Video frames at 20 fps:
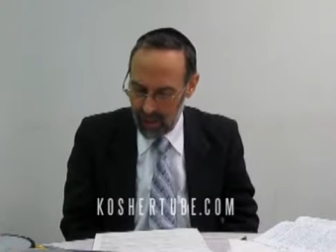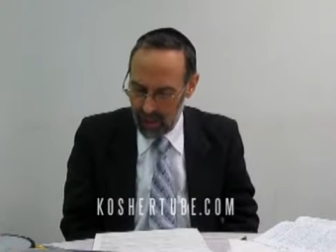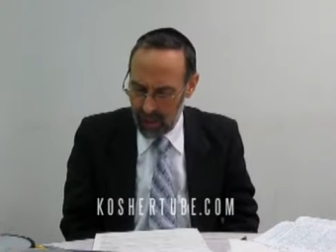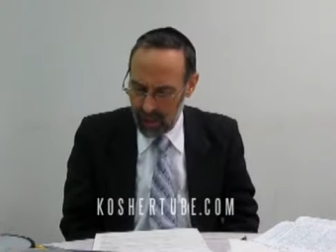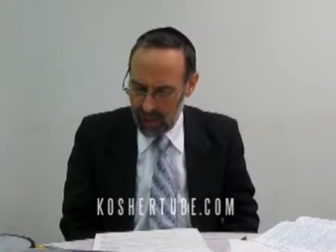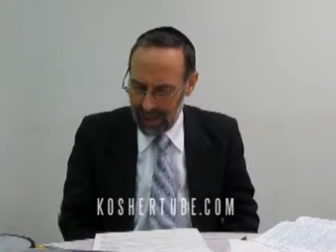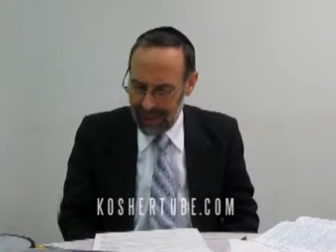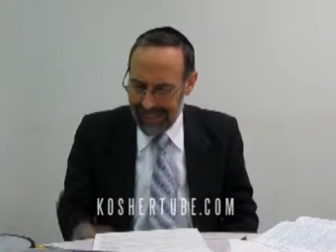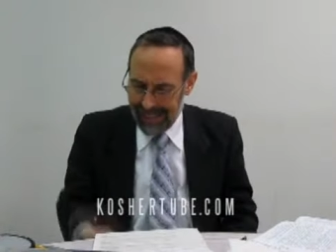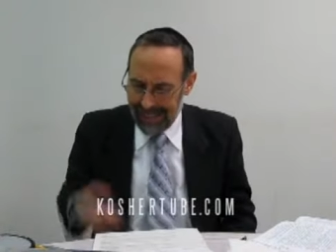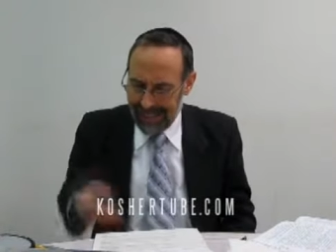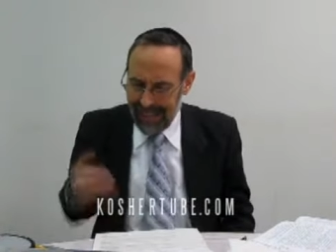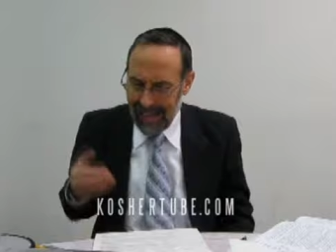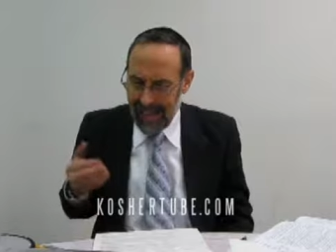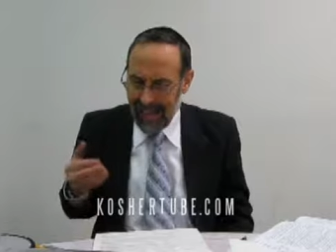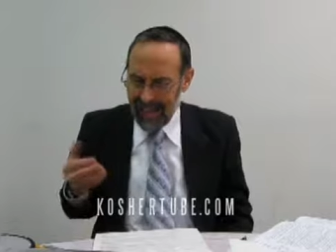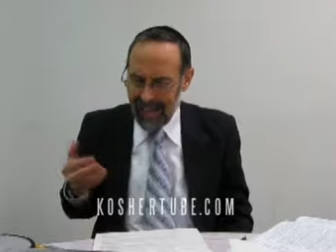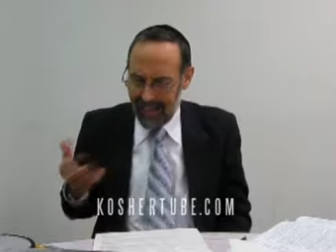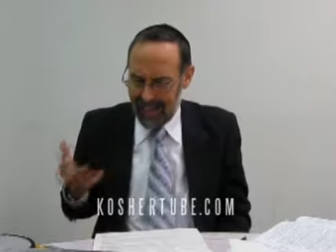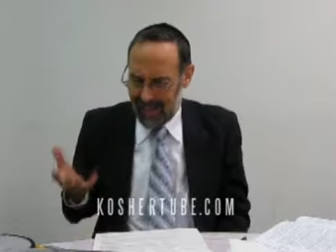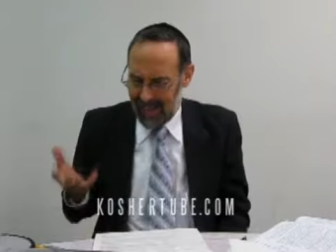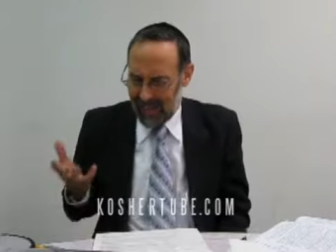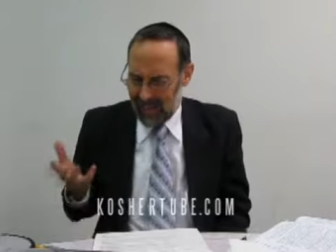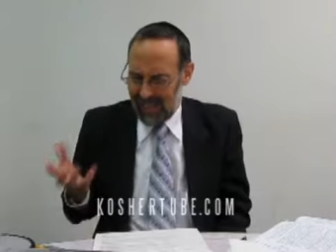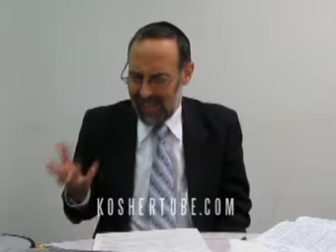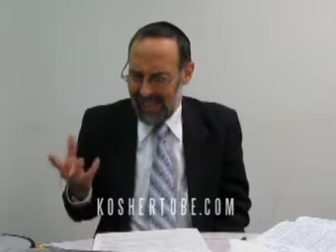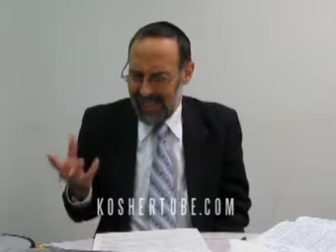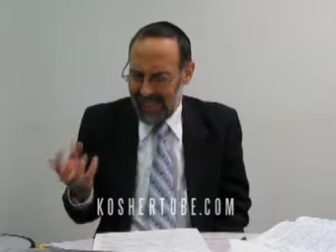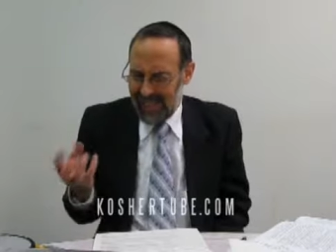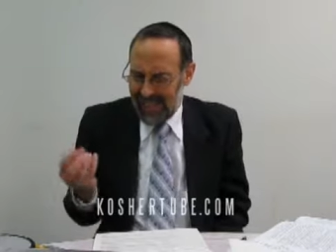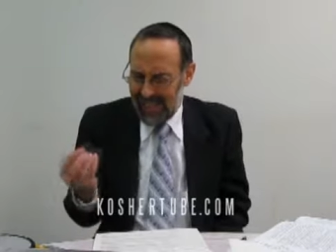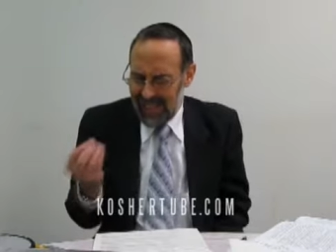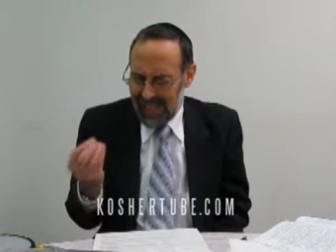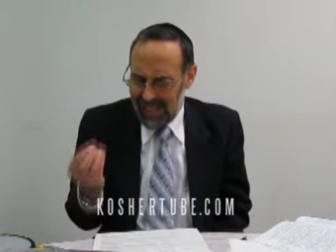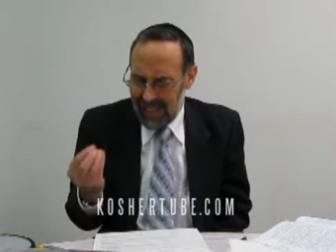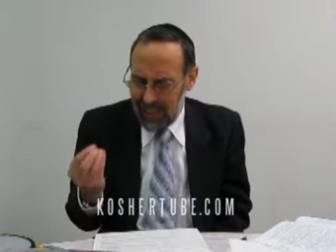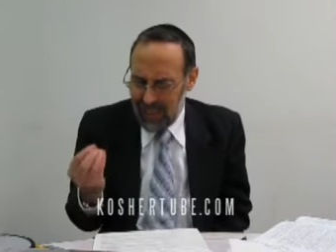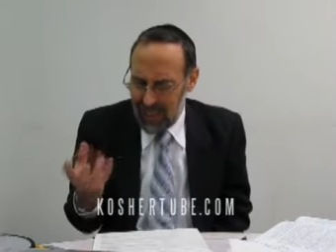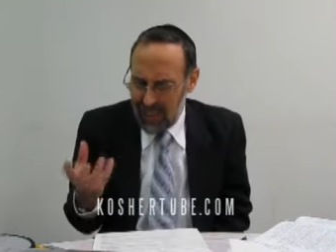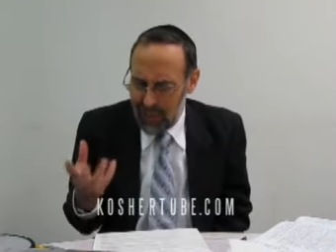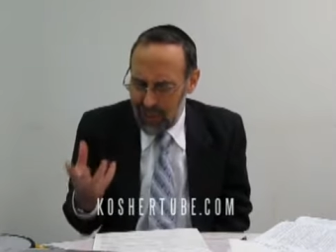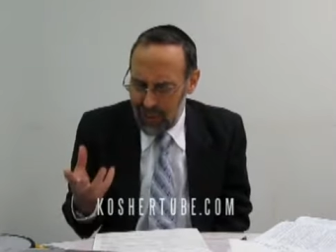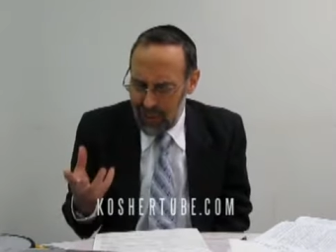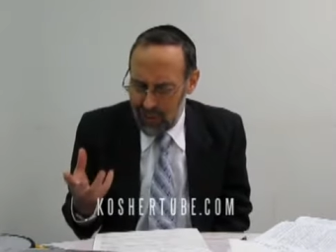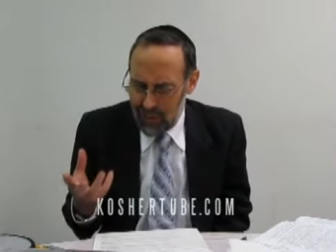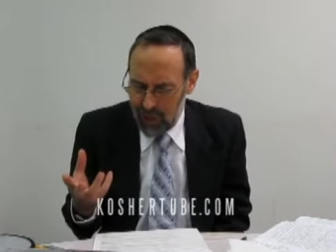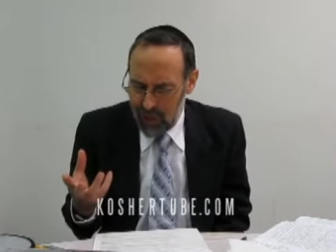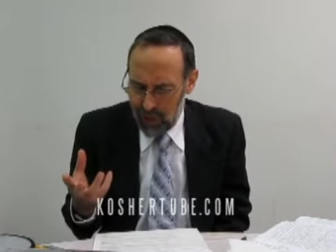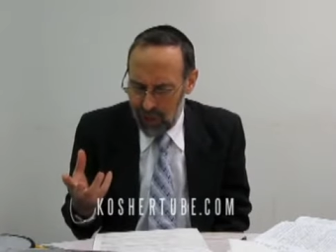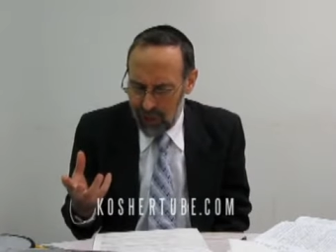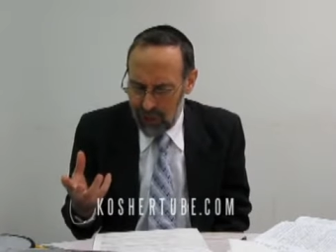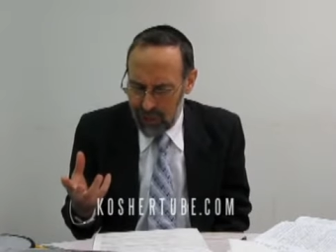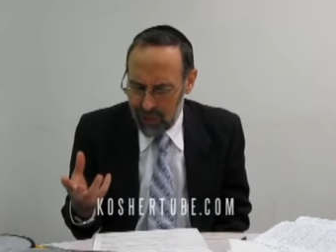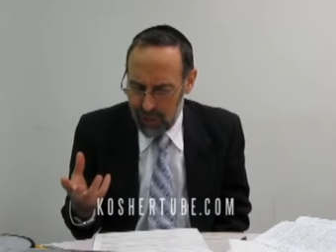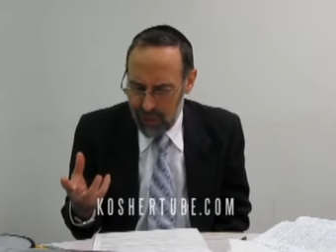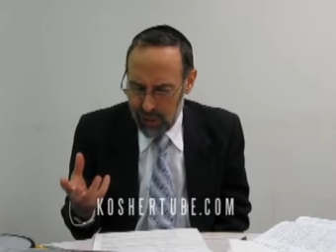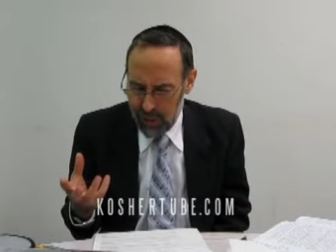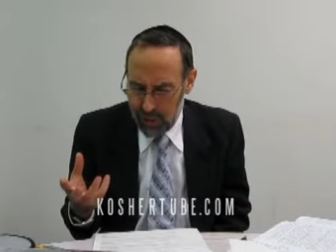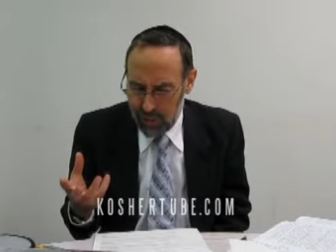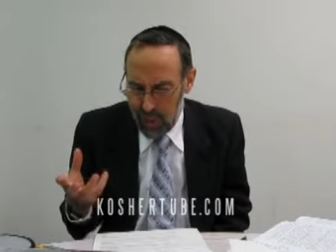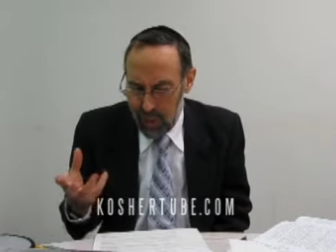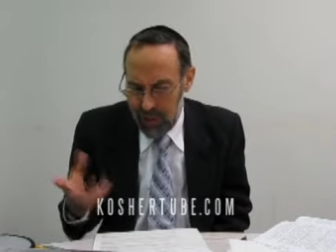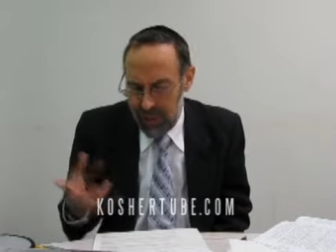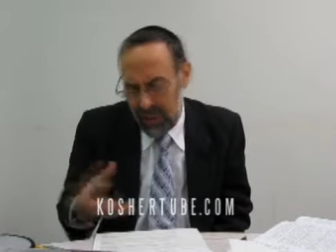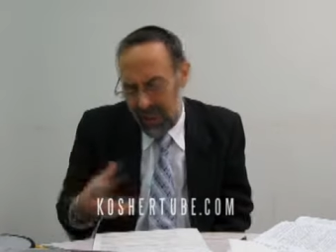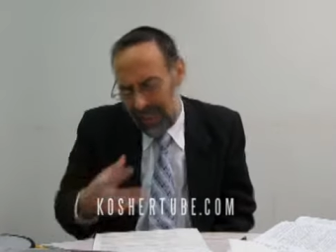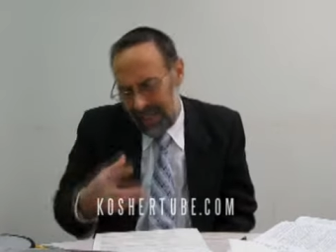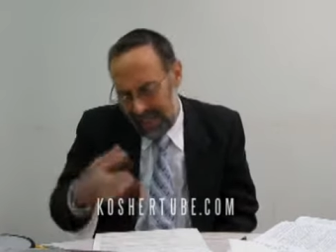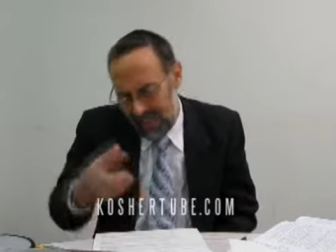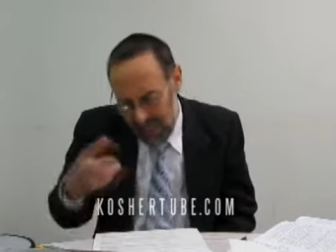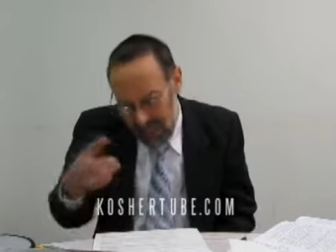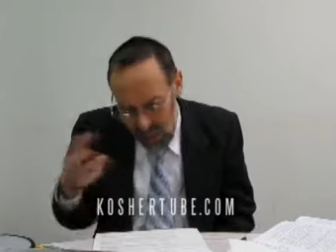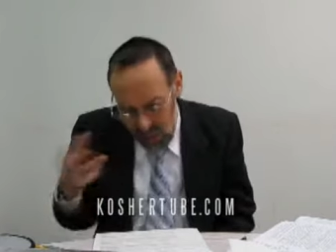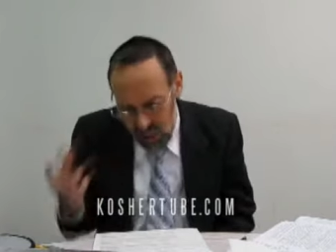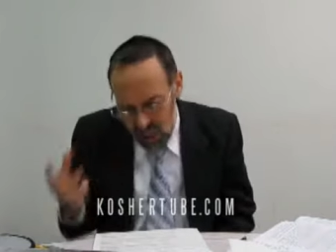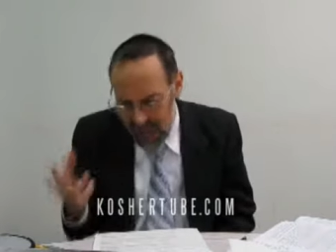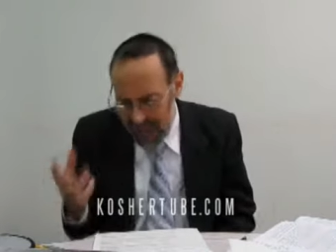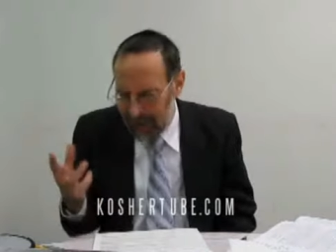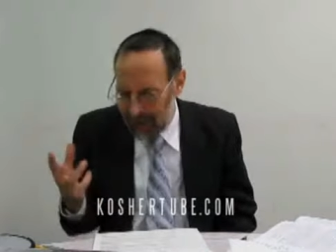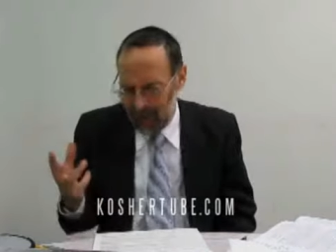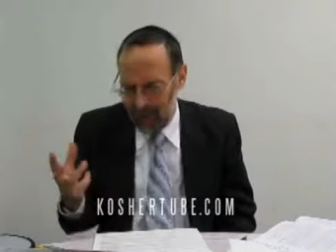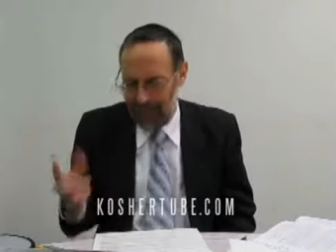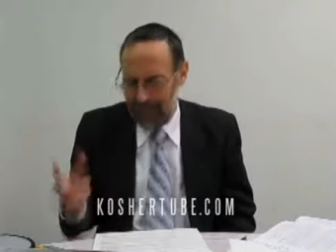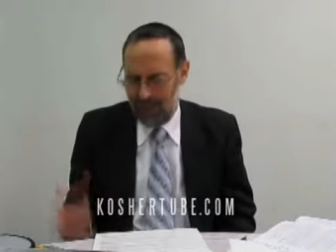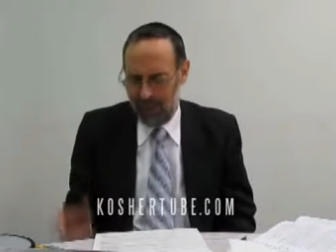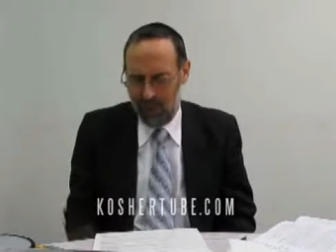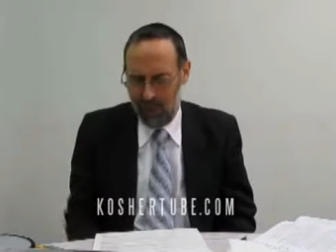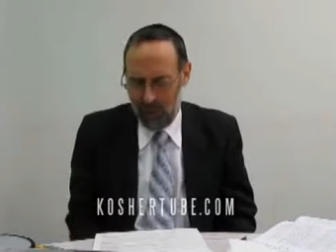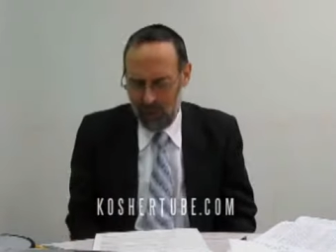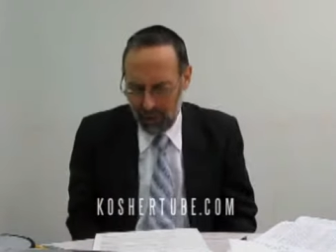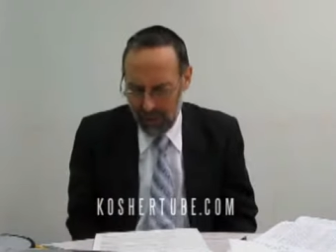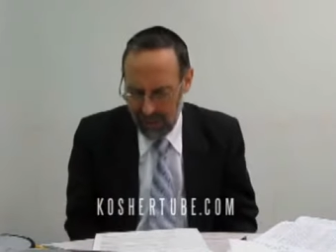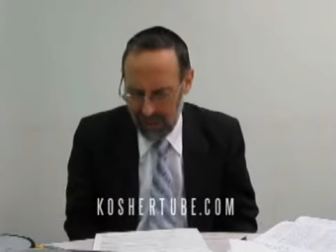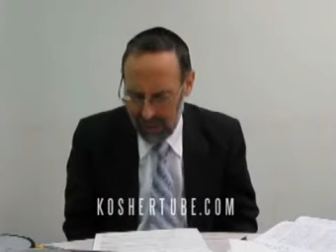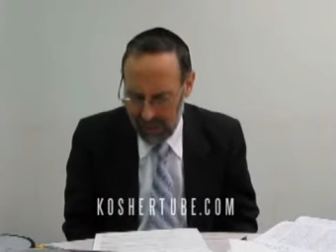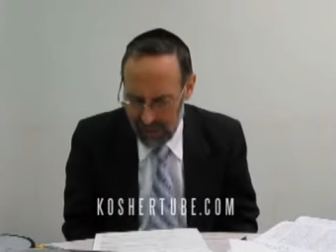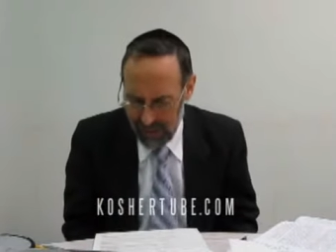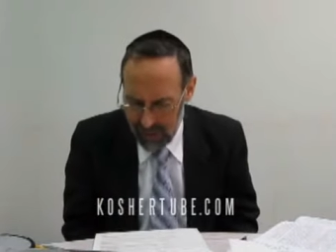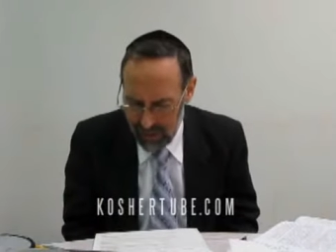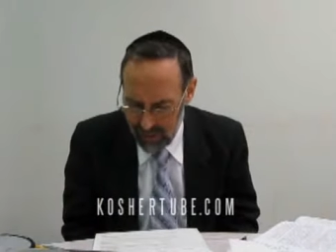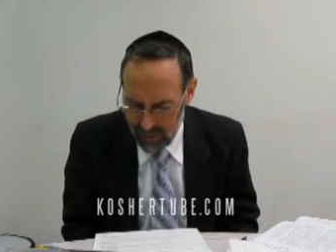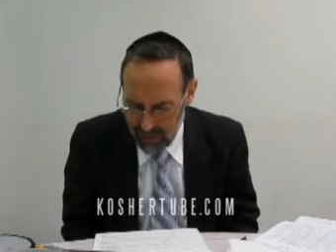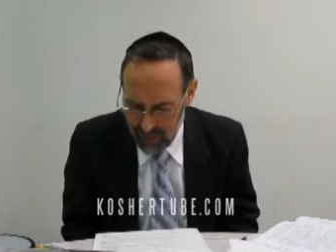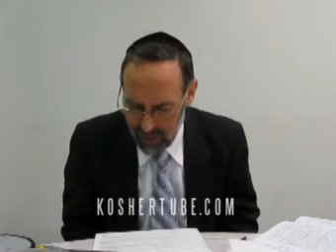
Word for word: To see the sensitivity of Yosef with his brothers, and in, in general his moral sensitivity,